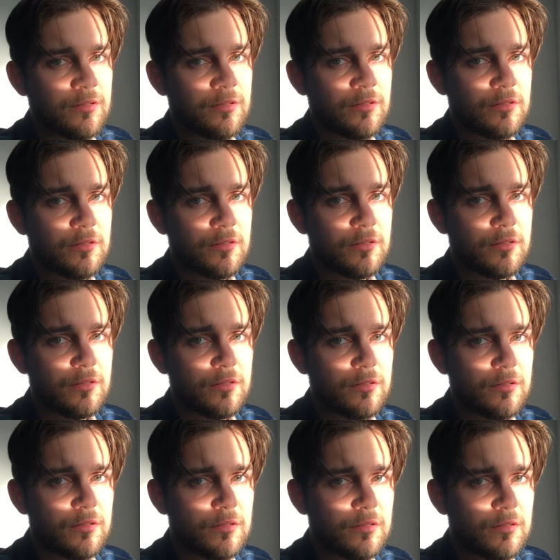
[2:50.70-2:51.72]

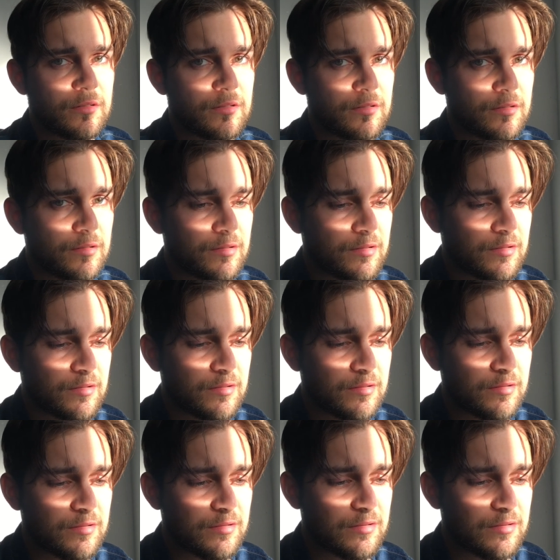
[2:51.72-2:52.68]
[no speech]